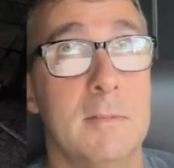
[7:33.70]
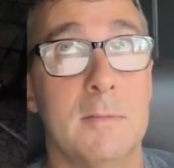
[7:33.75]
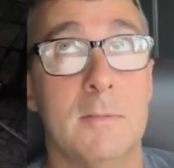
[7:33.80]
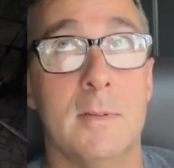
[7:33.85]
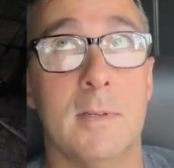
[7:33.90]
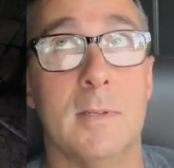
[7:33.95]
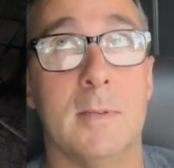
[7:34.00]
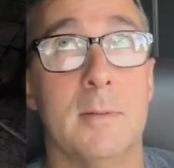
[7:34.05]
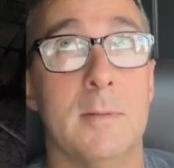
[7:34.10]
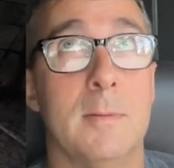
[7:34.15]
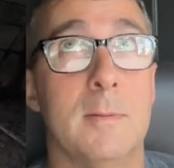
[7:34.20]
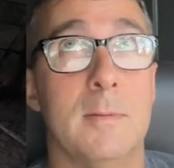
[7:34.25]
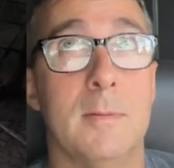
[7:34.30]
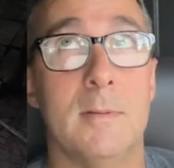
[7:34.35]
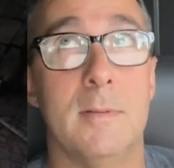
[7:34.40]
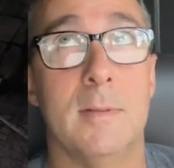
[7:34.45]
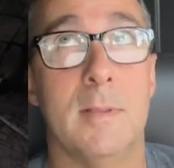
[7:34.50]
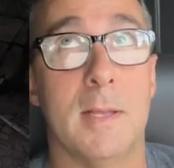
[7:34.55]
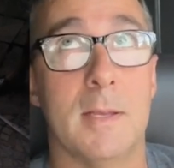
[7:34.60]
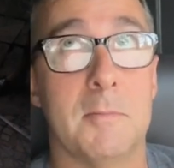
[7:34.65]

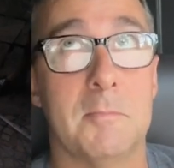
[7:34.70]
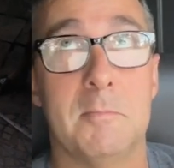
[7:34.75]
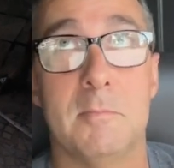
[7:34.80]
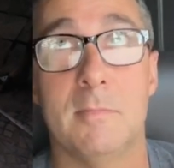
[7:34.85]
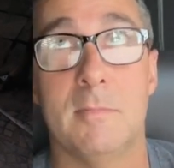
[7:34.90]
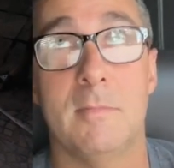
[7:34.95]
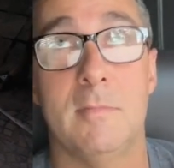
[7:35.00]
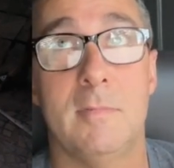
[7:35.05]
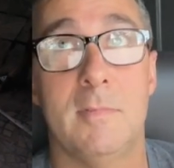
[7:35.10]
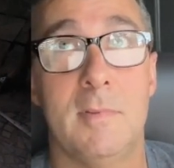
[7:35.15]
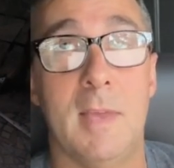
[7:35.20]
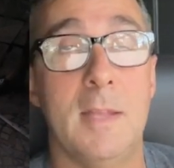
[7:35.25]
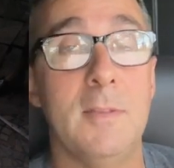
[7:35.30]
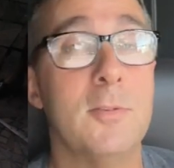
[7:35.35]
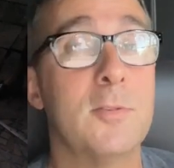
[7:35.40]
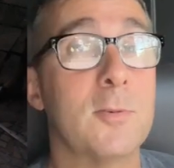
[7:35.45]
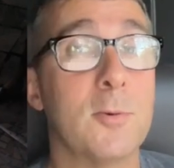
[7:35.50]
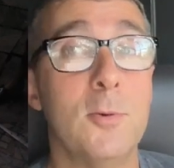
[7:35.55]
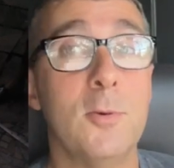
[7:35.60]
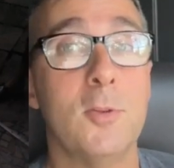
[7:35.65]
like 10
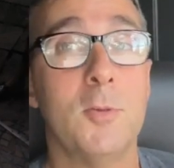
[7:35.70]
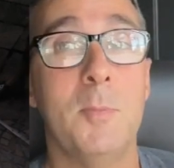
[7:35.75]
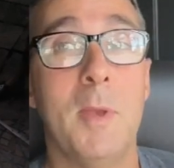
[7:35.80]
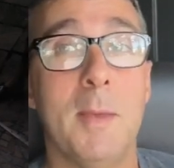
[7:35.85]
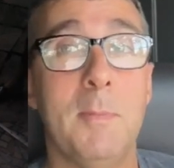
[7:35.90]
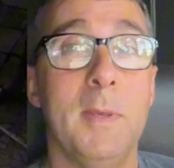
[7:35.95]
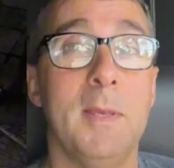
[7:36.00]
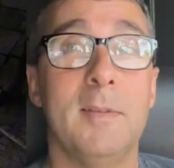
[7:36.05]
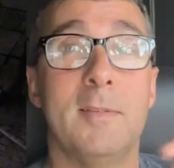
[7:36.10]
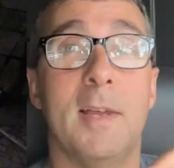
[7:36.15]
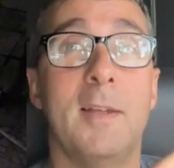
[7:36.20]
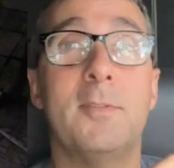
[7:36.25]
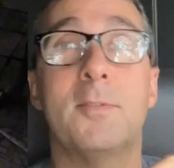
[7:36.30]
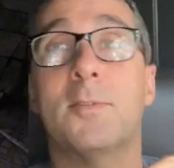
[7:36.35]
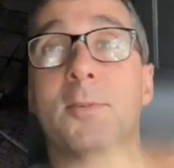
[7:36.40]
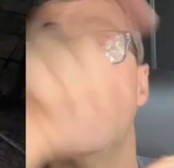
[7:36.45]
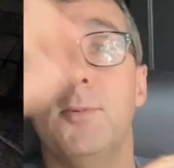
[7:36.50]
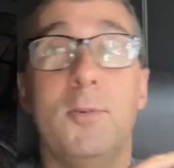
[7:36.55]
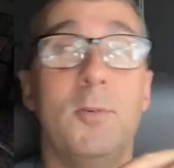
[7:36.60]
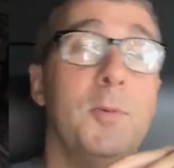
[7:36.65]
screws, maybe 10
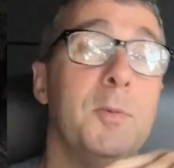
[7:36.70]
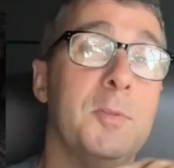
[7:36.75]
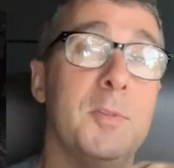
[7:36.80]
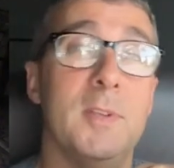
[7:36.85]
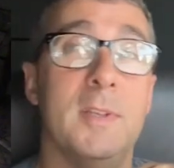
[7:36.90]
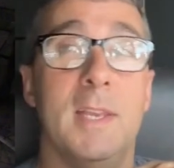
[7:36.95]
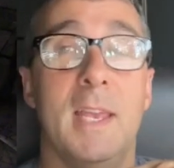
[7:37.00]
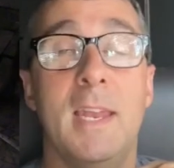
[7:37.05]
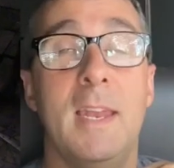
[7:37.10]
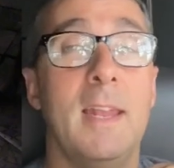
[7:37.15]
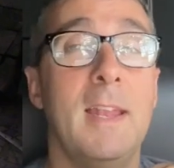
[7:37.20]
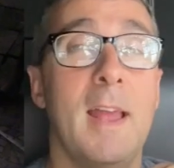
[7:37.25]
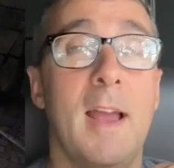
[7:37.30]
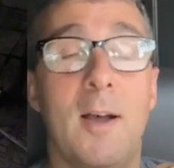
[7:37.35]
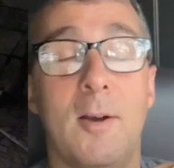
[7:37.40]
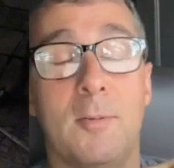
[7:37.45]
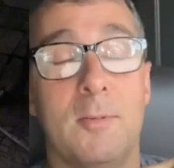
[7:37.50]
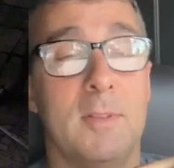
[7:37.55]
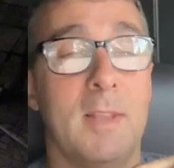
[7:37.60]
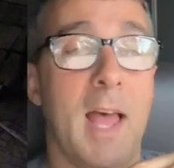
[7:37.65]
screws in and
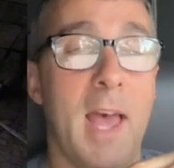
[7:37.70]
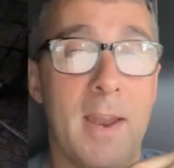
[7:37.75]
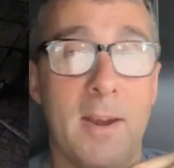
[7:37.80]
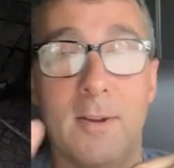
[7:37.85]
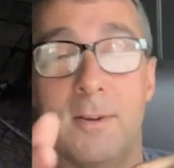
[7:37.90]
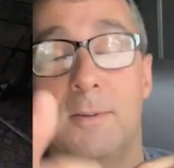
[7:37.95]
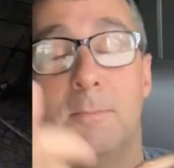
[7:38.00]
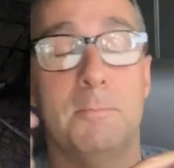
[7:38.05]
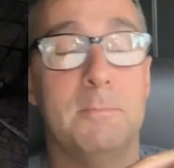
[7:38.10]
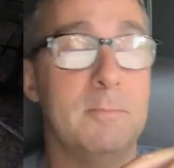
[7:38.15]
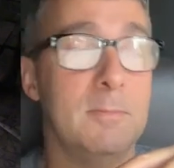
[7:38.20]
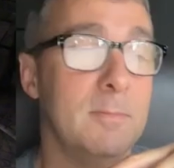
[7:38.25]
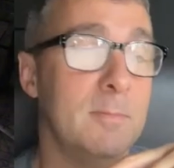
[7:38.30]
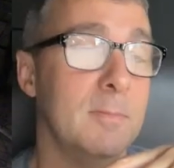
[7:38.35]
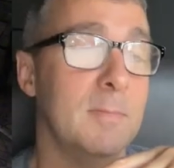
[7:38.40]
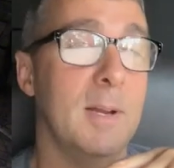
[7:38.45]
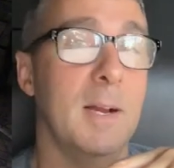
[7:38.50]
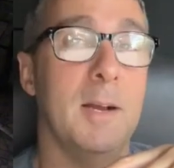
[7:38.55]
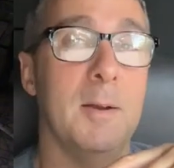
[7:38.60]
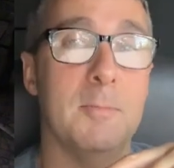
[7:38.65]
out, ladder,
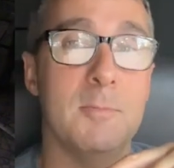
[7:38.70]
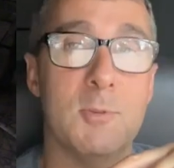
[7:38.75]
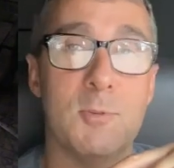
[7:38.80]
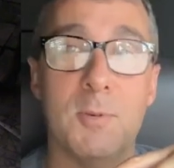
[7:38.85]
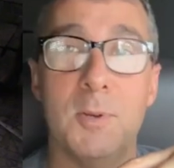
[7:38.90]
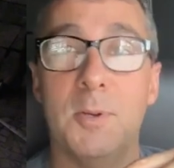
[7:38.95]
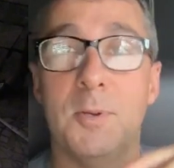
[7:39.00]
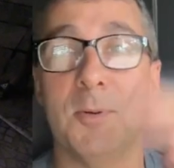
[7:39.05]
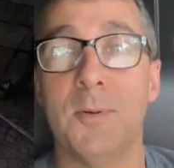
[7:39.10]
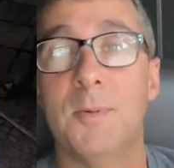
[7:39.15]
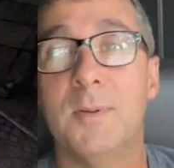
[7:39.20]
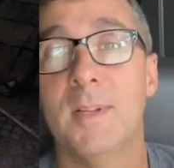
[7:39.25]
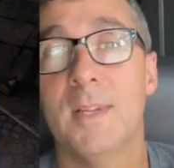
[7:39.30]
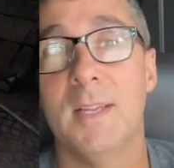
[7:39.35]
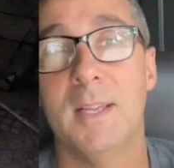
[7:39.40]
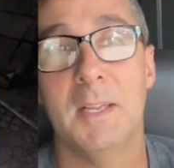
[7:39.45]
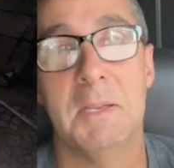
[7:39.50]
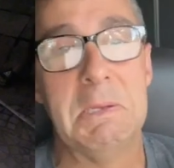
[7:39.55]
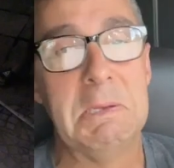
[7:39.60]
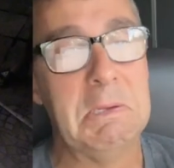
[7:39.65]
drill,
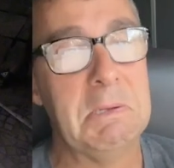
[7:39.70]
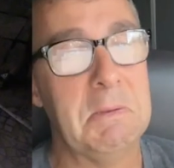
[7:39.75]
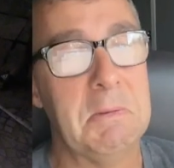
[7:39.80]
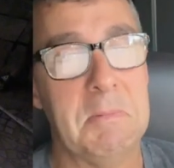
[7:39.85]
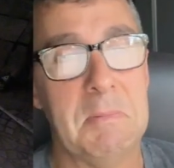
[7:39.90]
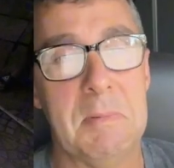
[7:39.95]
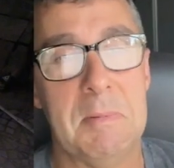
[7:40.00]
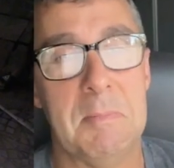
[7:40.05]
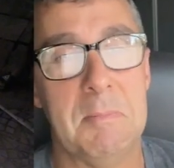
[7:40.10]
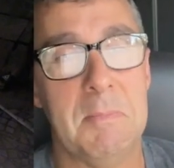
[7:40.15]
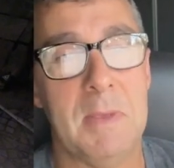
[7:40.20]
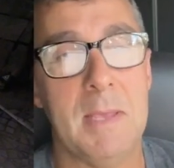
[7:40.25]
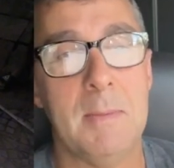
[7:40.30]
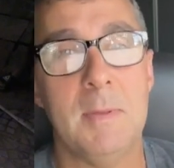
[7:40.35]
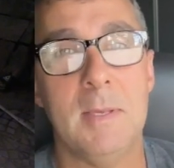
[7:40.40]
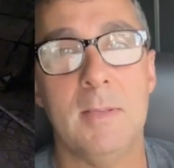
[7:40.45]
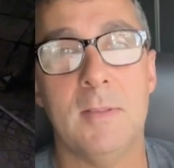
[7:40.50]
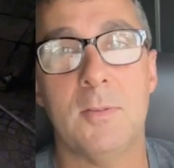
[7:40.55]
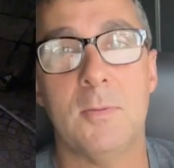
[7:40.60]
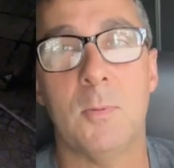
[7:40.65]

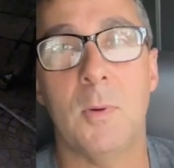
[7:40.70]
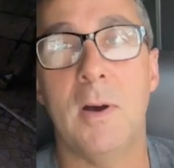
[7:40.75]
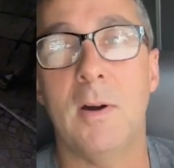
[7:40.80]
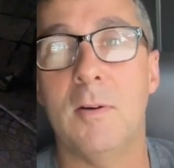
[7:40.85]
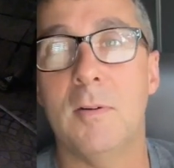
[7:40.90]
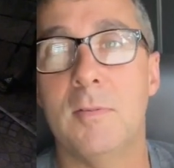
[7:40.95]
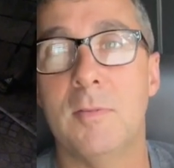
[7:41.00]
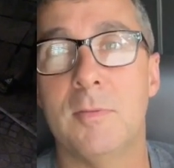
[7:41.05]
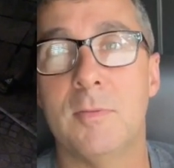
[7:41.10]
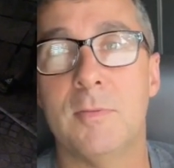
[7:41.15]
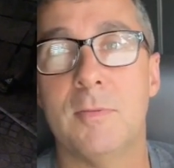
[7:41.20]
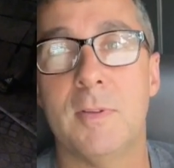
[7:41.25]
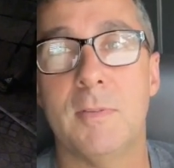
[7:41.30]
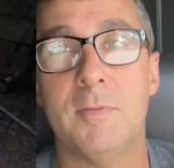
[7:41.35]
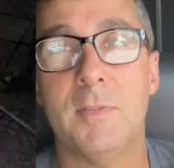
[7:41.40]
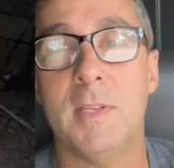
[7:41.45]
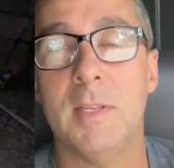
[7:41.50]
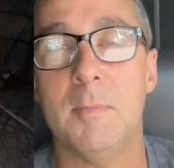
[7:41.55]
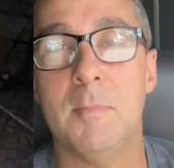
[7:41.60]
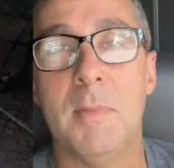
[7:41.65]
maybe 12,
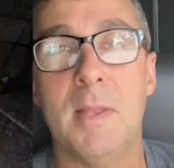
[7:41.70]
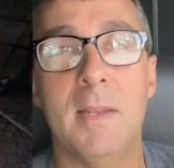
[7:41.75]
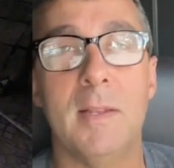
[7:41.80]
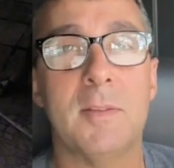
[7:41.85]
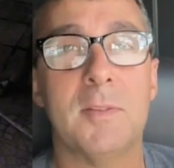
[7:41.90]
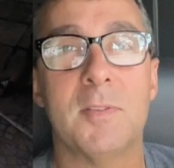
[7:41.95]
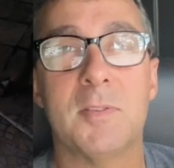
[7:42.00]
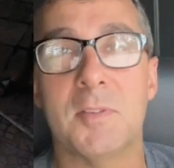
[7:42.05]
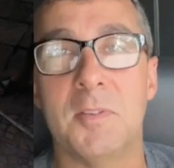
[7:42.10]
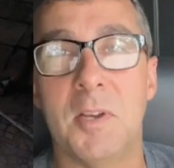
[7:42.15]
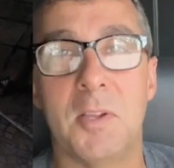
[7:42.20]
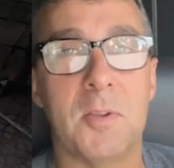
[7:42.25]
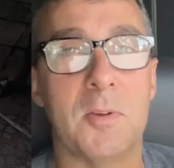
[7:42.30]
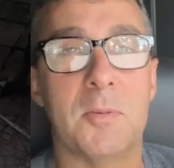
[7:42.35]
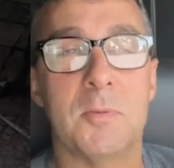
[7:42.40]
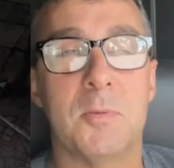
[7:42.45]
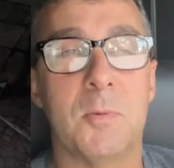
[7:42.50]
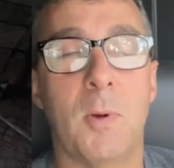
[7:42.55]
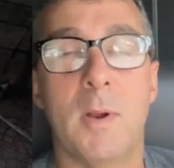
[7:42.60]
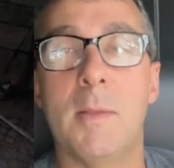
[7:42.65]
15 minutes, another
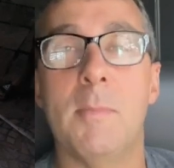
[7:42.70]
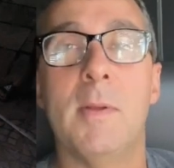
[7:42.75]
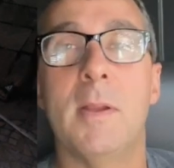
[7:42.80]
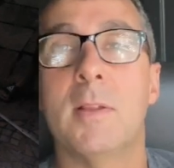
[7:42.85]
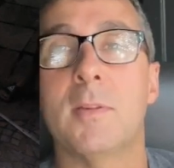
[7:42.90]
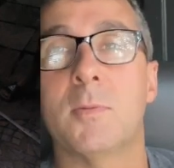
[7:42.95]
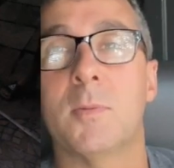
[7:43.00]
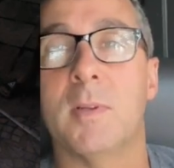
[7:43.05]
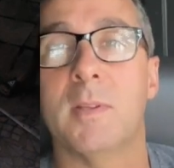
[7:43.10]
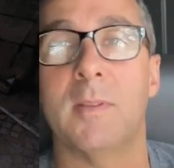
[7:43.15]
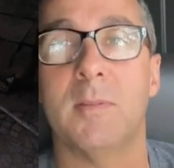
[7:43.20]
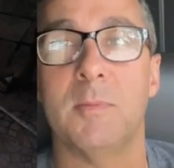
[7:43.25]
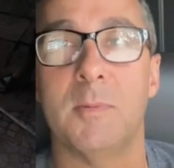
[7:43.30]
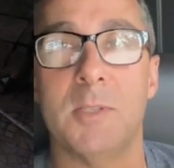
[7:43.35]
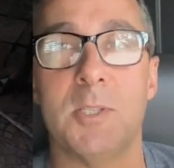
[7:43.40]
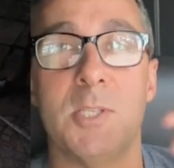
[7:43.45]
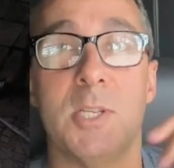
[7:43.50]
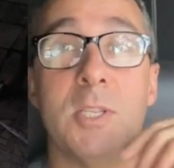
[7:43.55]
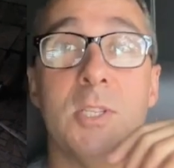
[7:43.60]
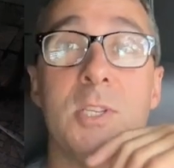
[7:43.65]
20 minutes with
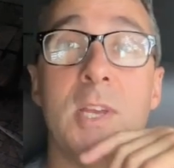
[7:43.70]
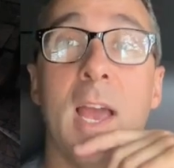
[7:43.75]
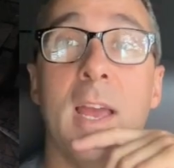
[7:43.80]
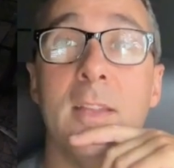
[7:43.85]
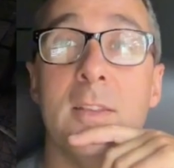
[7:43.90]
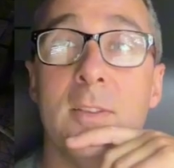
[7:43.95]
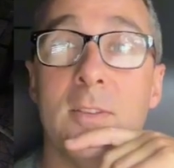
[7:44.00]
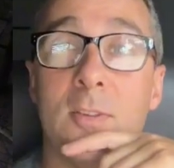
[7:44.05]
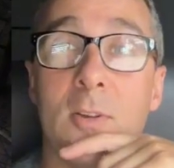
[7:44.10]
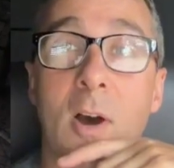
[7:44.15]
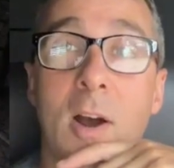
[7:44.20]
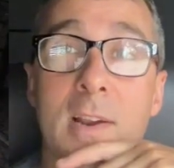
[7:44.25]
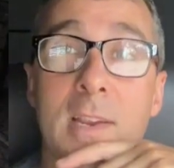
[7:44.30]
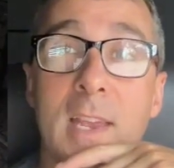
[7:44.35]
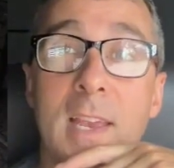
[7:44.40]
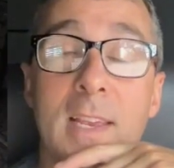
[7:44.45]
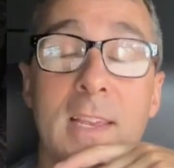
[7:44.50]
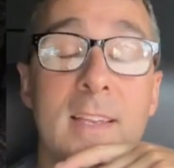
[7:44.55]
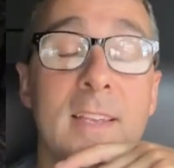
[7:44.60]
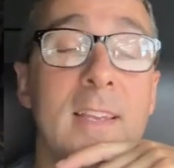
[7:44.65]
chit chat and
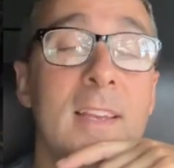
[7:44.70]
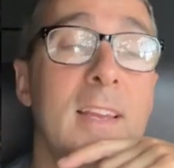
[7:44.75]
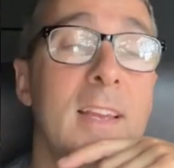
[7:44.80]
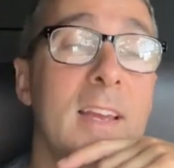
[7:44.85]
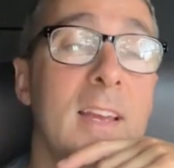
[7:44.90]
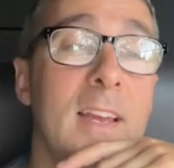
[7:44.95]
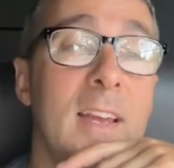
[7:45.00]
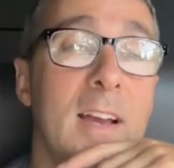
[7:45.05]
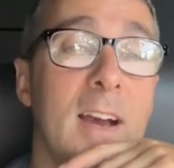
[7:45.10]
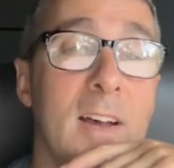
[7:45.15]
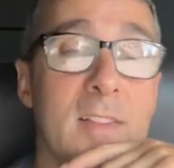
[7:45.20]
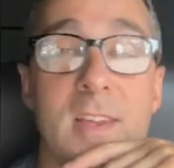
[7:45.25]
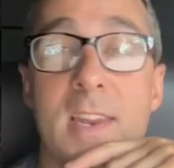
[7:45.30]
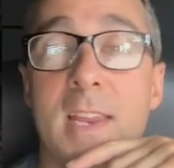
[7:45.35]
talking. Then